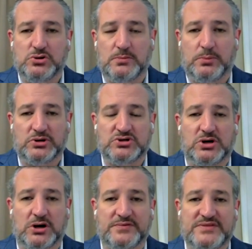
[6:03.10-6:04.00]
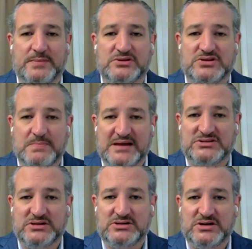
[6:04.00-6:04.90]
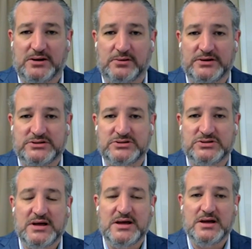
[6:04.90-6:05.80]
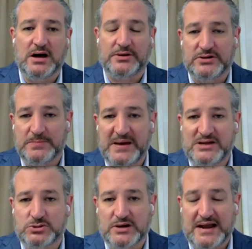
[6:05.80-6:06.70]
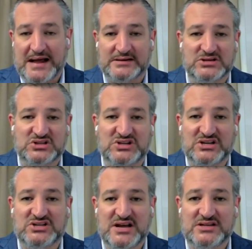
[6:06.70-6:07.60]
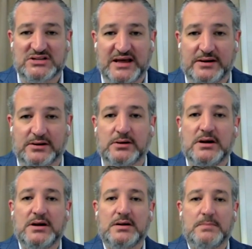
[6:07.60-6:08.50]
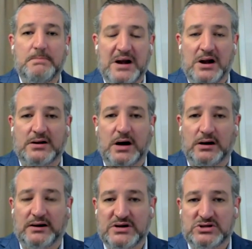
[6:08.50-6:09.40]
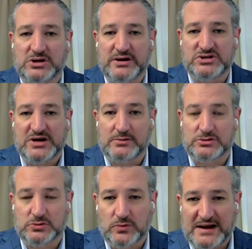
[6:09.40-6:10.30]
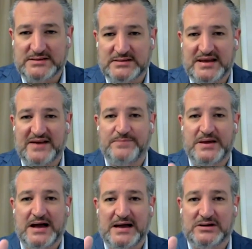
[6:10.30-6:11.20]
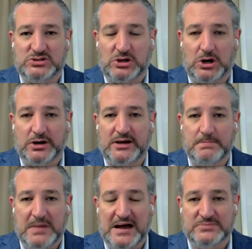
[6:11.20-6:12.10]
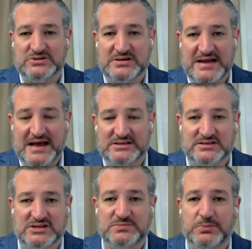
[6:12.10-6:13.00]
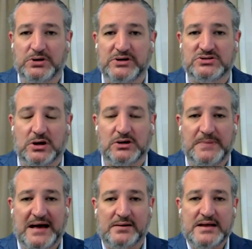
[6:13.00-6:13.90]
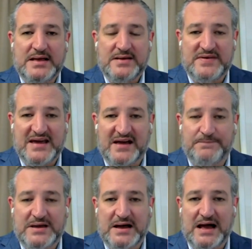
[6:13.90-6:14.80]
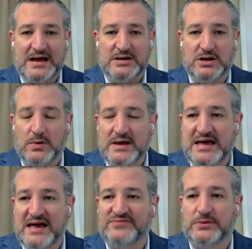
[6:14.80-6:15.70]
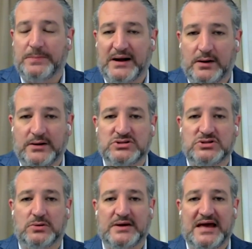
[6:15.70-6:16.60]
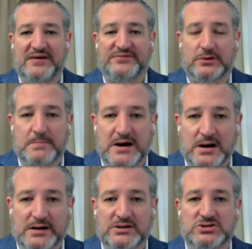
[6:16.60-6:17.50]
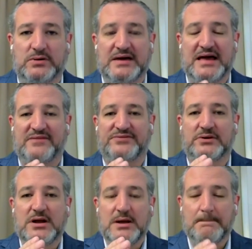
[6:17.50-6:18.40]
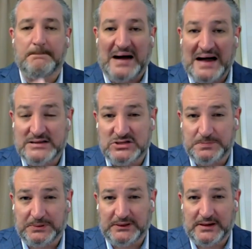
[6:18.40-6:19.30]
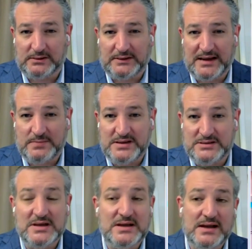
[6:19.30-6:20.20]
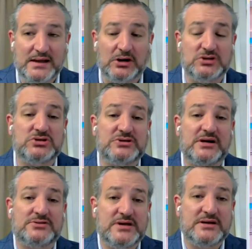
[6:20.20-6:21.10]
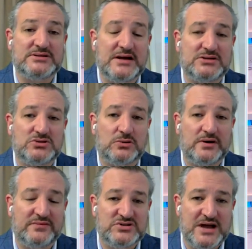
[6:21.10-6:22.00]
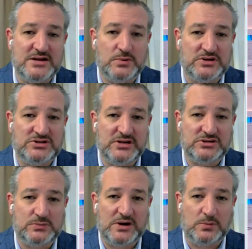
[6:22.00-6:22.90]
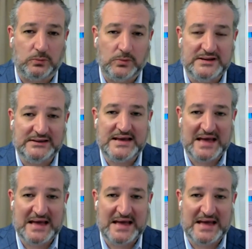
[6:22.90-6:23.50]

school boards, target them as domestic terrorists under the Patriot Act. Six days later, Merrick Garland, the Attorney General, directed the F B I to target moms and dads. This book is all about the F B I going after parents, going after Americans, going after Biden's political enemies. It also tells the inside story of January sixth, what really